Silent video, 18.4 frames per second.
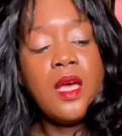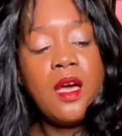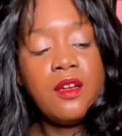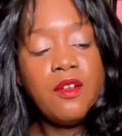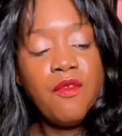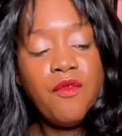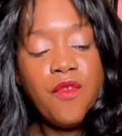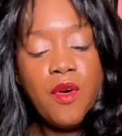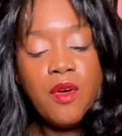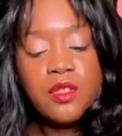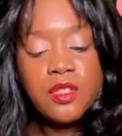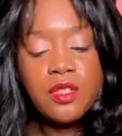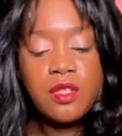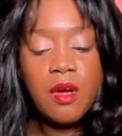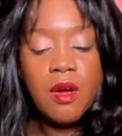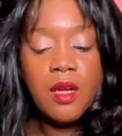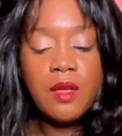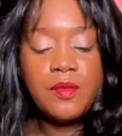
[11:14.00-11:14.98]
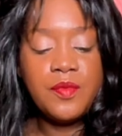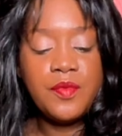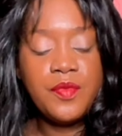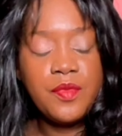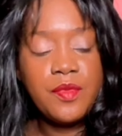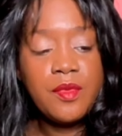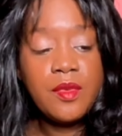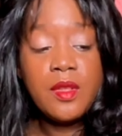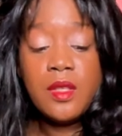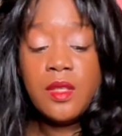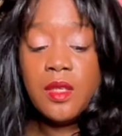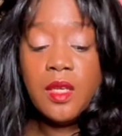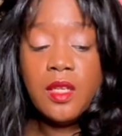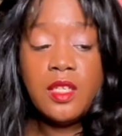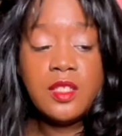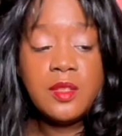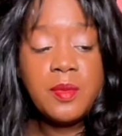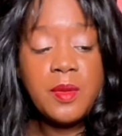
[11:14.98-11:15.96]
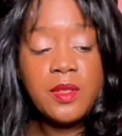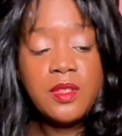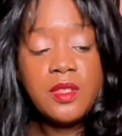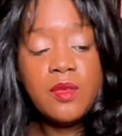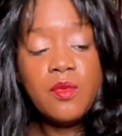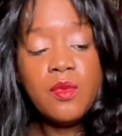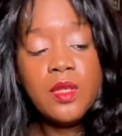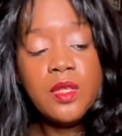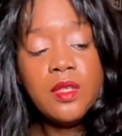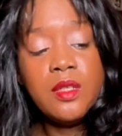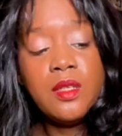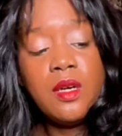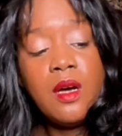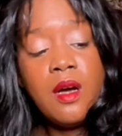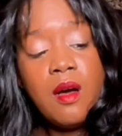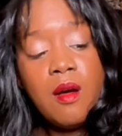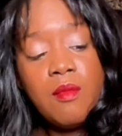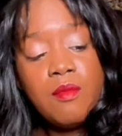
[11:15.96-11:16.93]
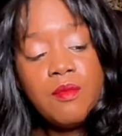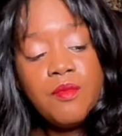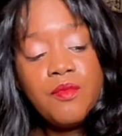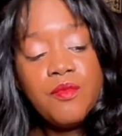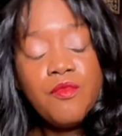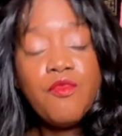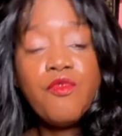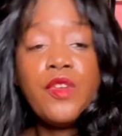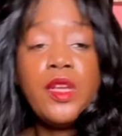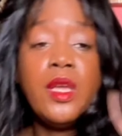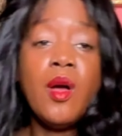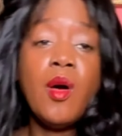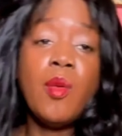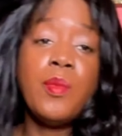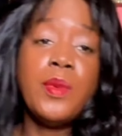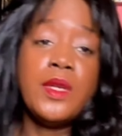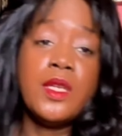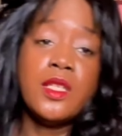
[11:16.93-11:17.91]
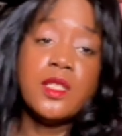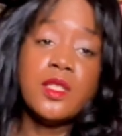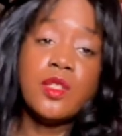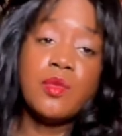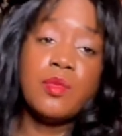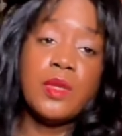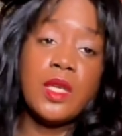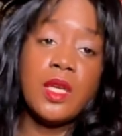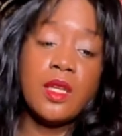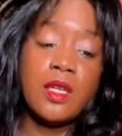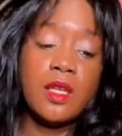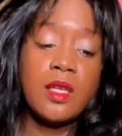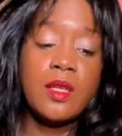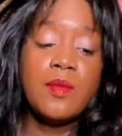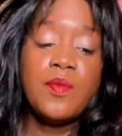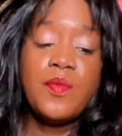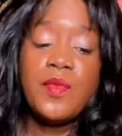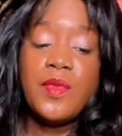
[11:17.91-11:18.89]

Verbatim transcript: had a false start and this person want to um, reopen this new beginning.